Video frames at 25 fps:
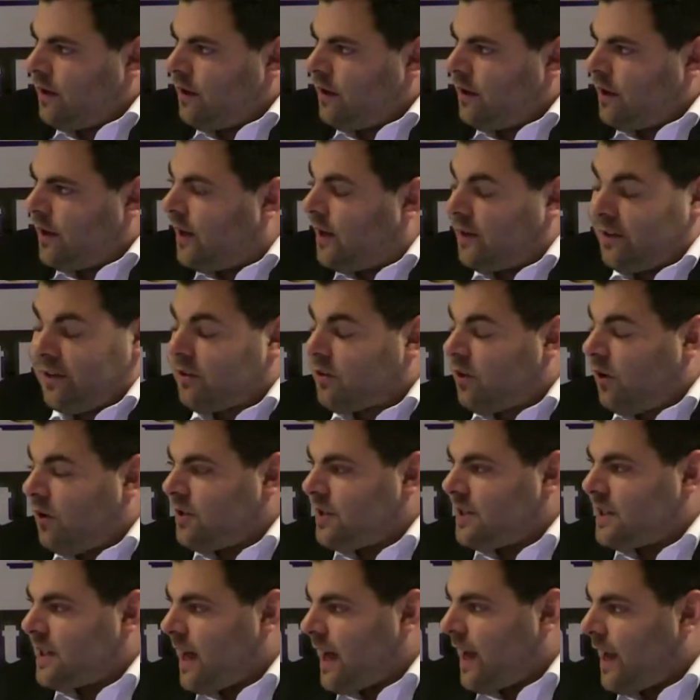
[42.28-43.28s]
Uh, this
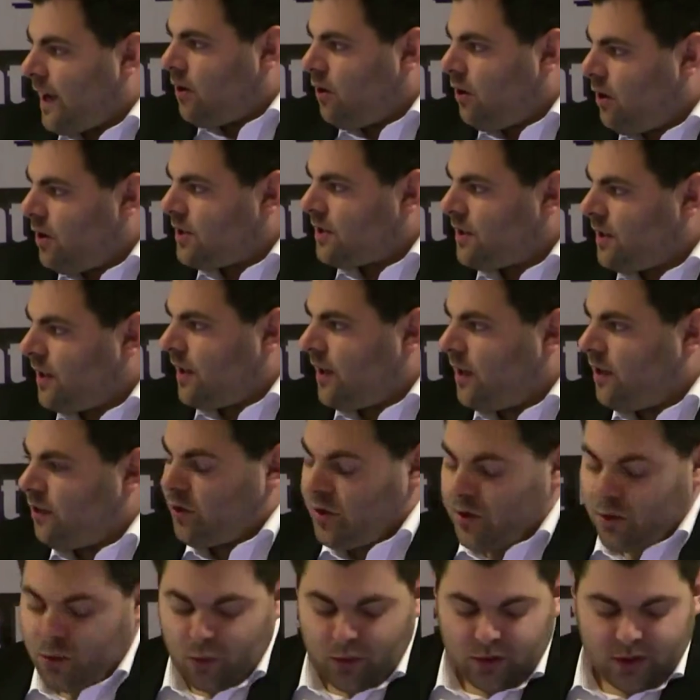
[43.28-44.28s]
causes high cost and
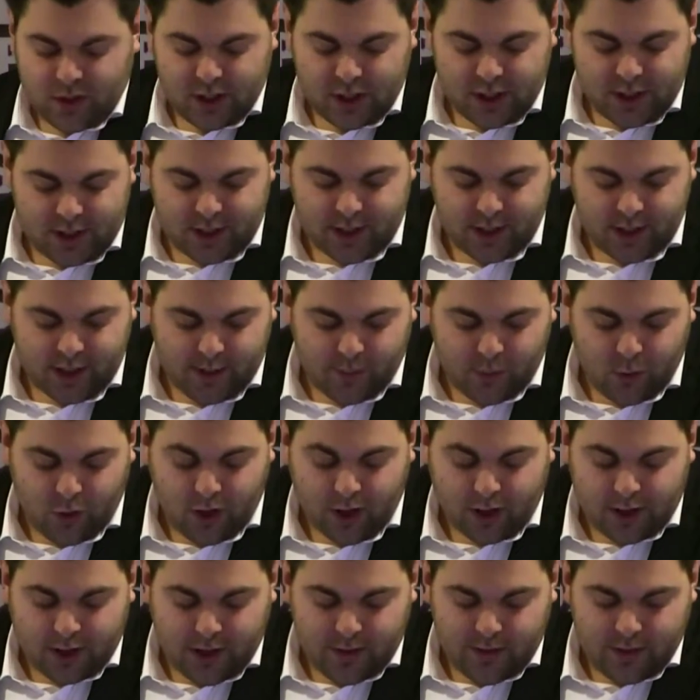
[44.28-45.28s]
reduces uh,
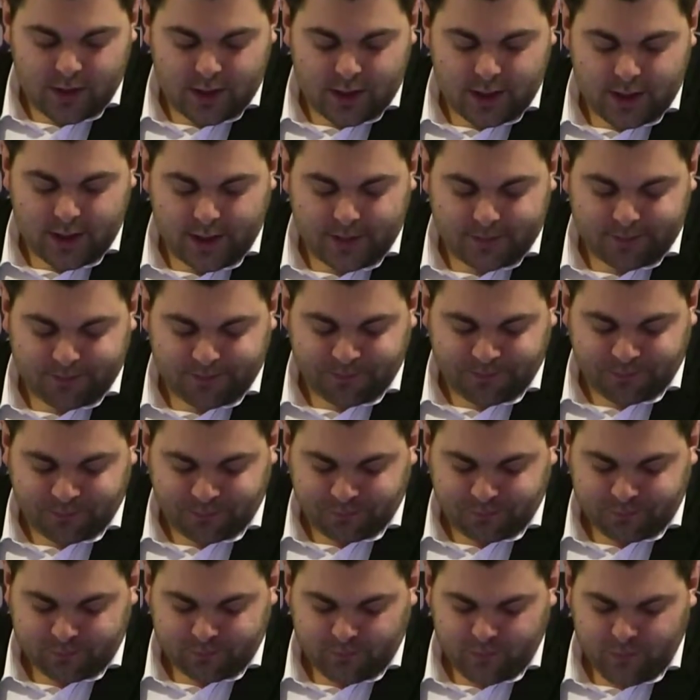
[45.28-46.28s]
productivity.
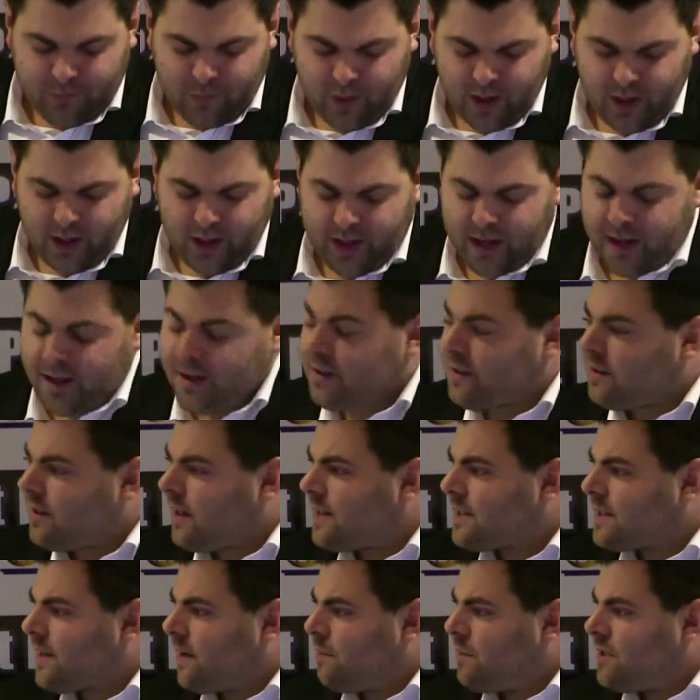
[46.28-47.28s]
And
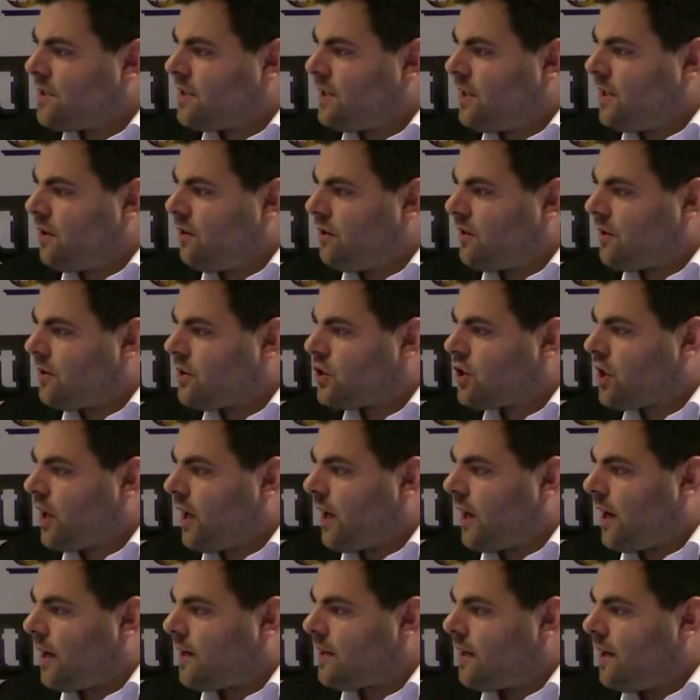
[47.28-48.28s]
as can be seen on this
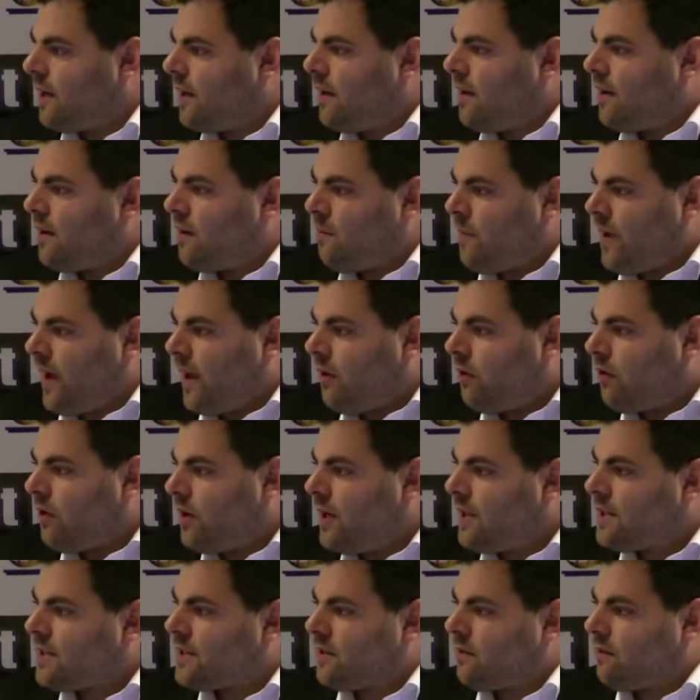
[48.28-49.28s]
chart, the main
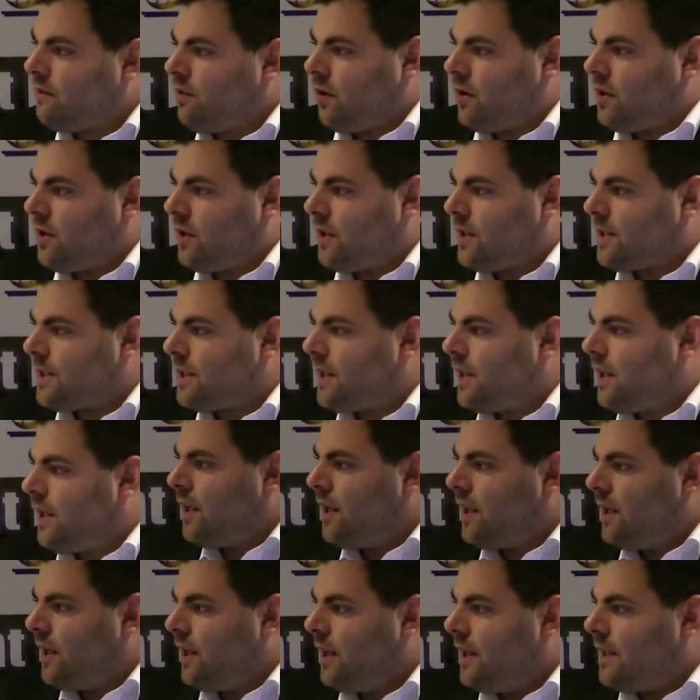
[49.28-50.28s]
reason for this
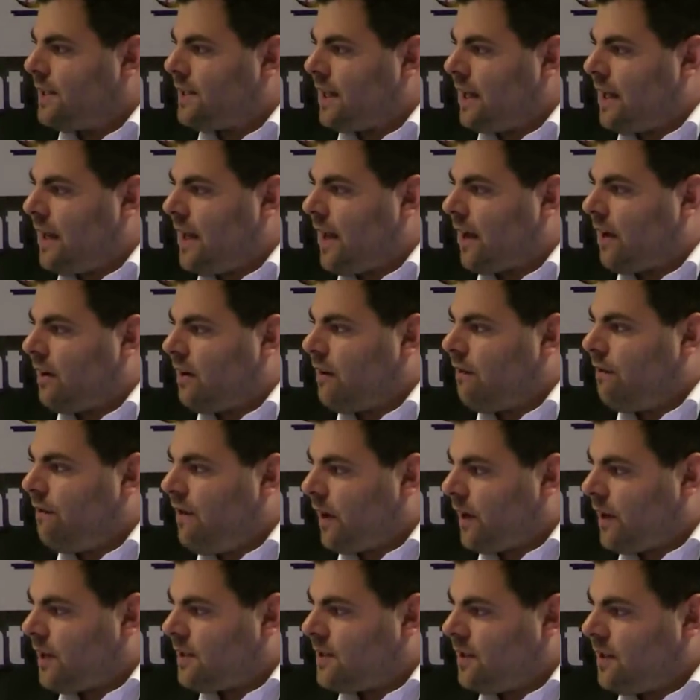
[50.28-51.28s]
is a lack in
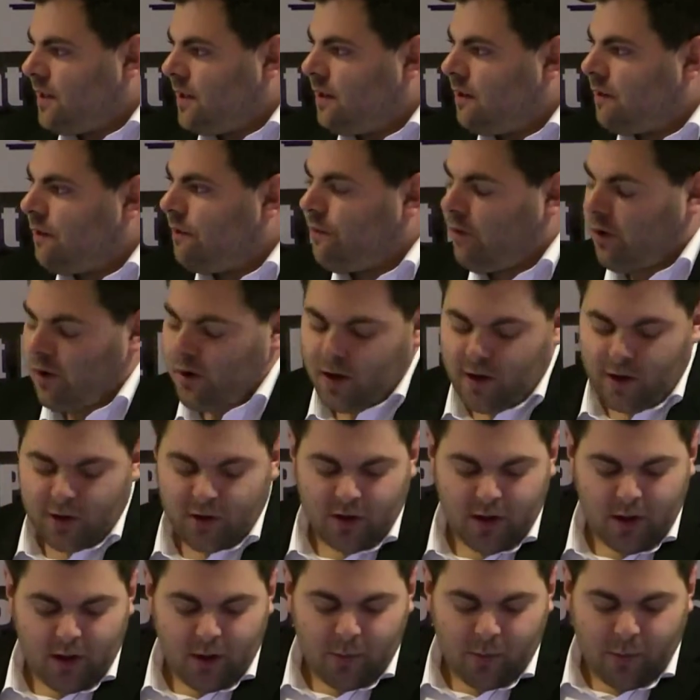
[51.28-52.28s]
efficacy
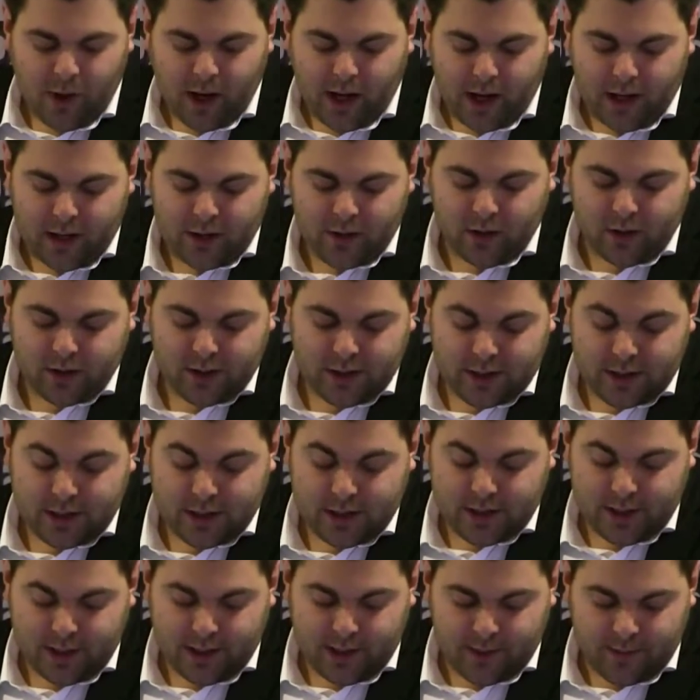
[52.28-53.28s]
followed by
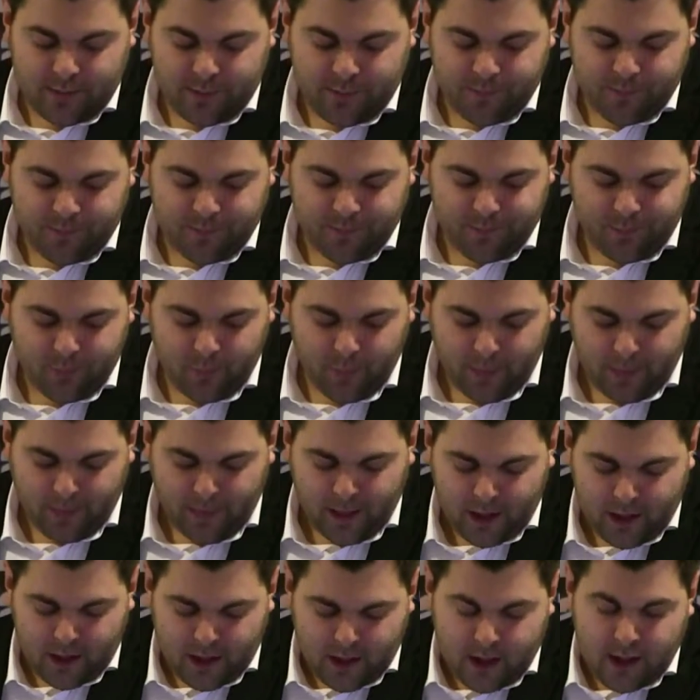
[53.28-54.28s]
toxicity.
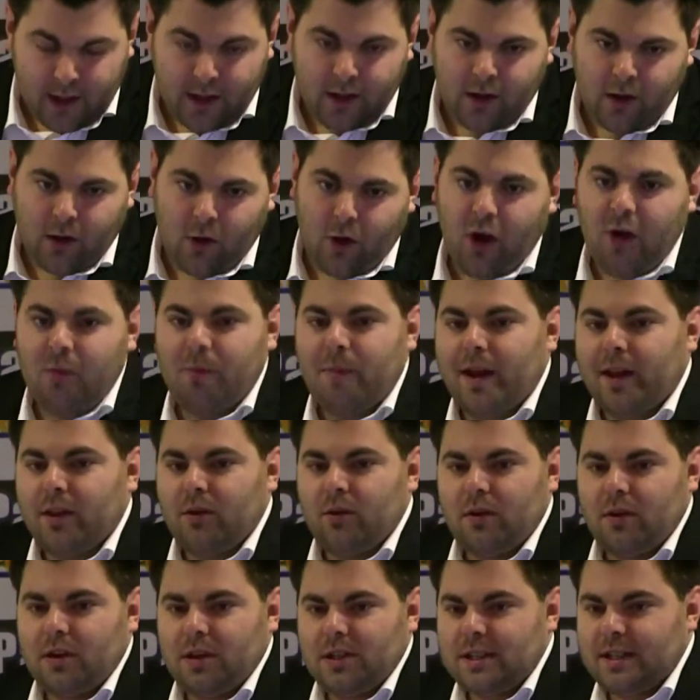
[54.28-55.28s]
Going back
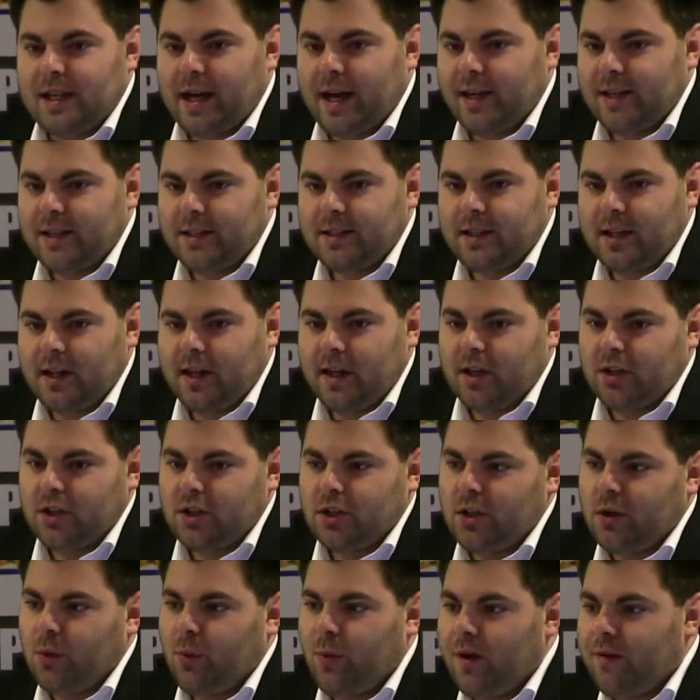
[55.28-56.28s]
to the design
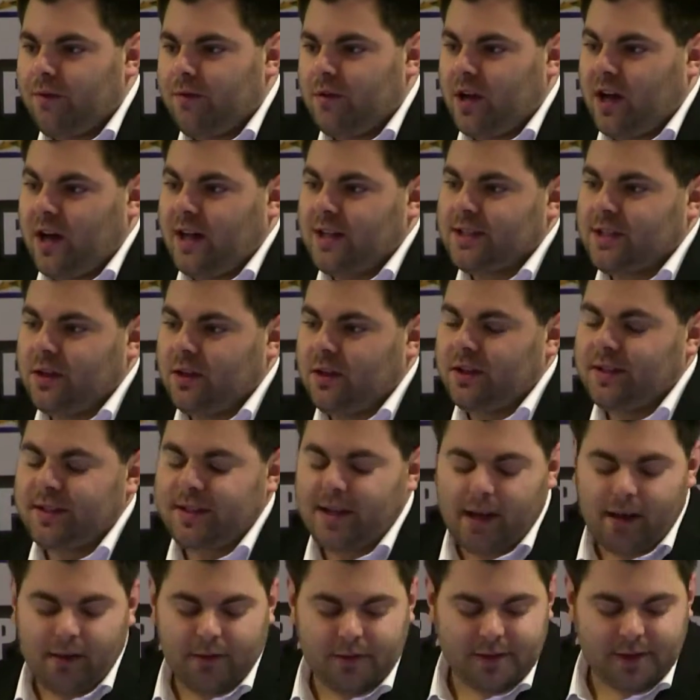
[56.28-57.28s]
stage, we have to ask
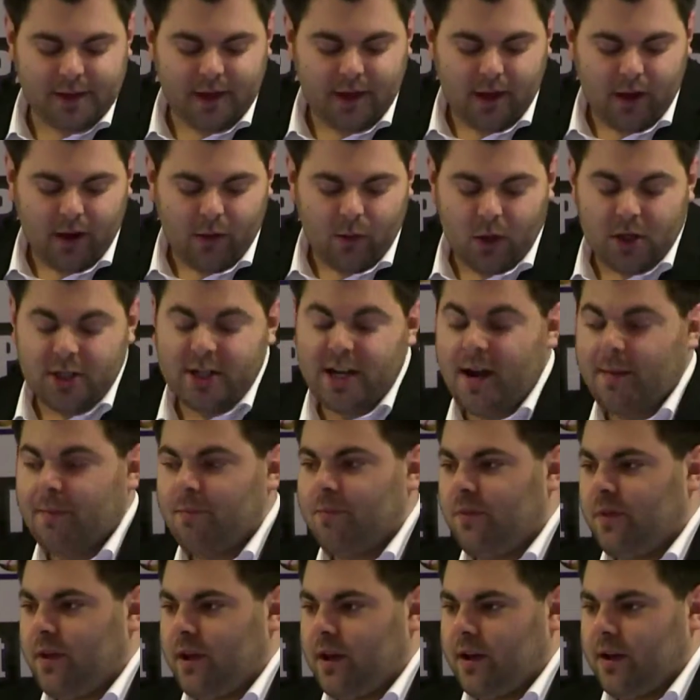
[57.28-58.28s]
ourselves what
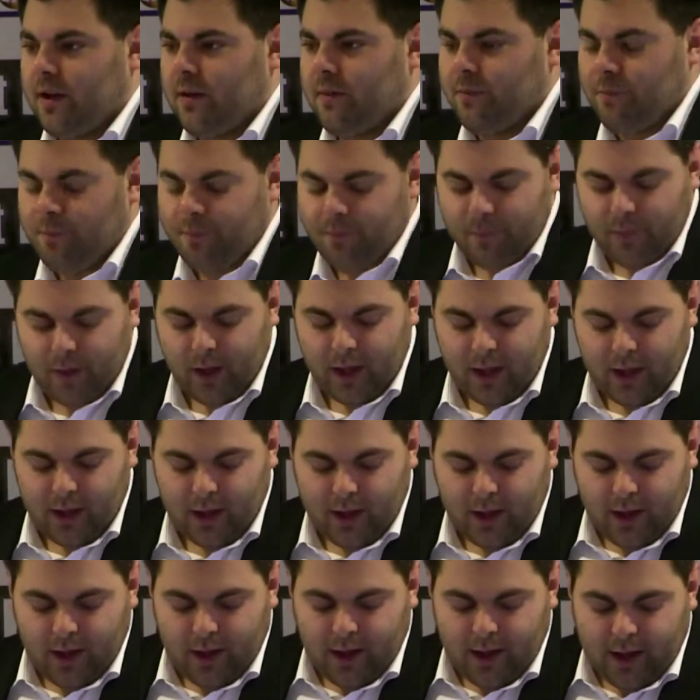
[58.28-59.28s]
happened there.
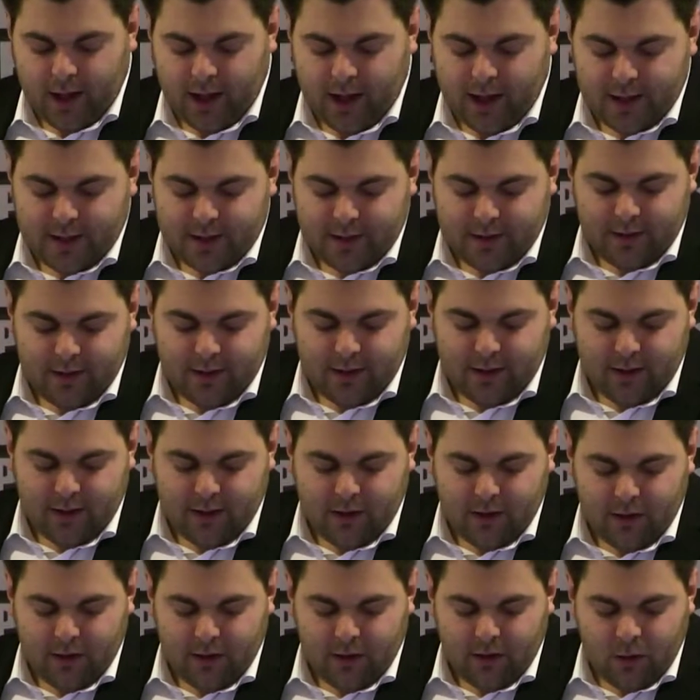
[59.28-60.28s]
And
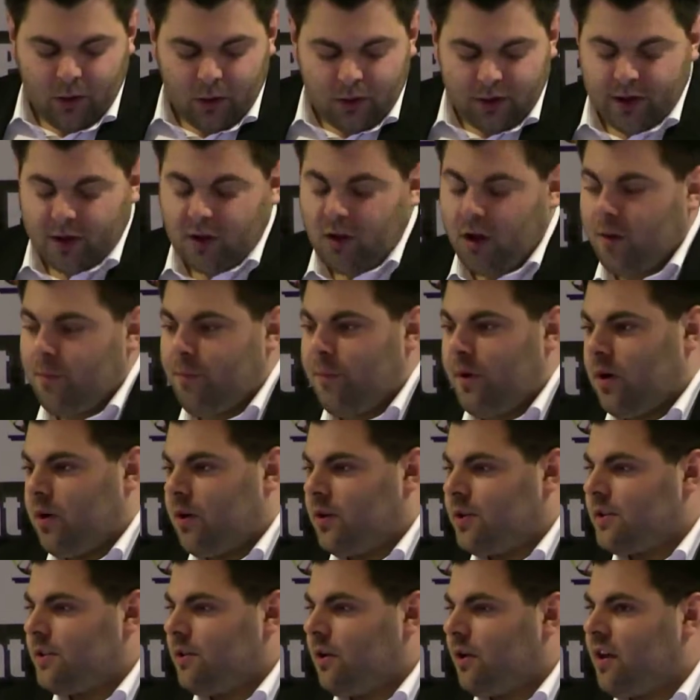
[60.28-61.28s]
could the
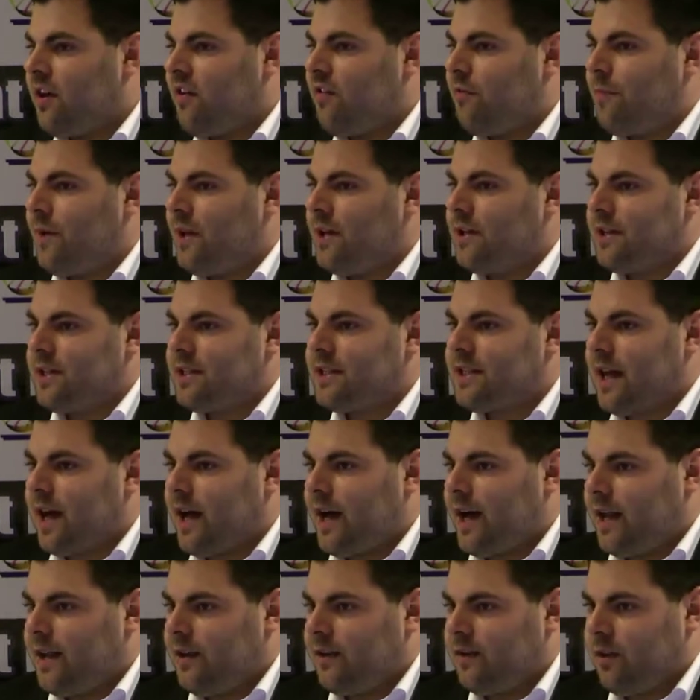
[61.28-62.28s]
compounds not have been
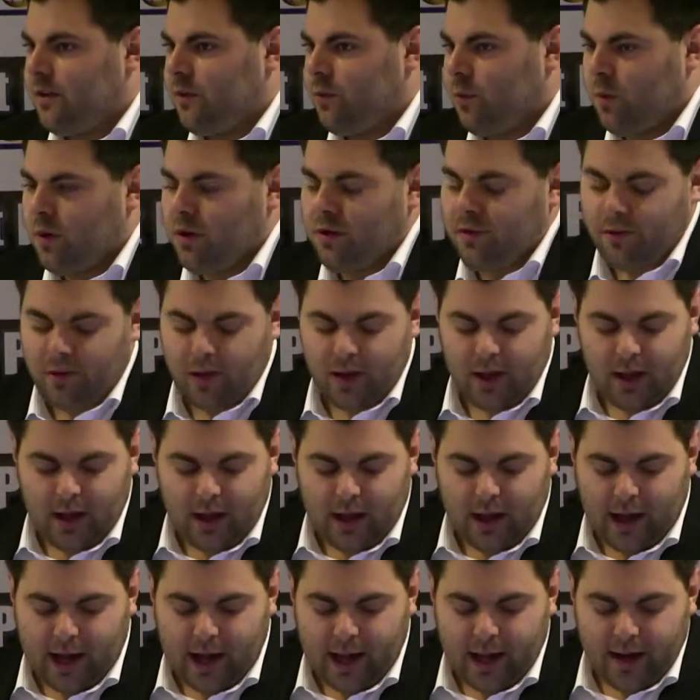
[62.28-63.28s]
designed with
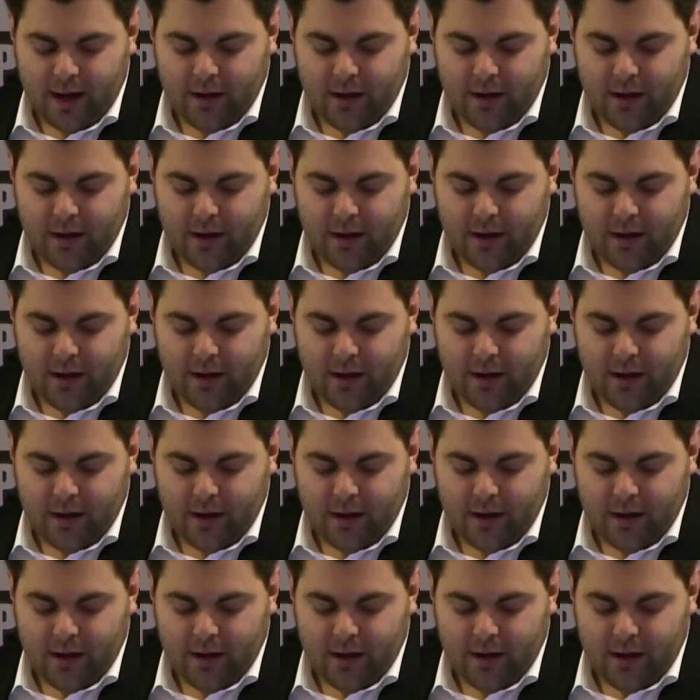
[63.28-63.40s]
higher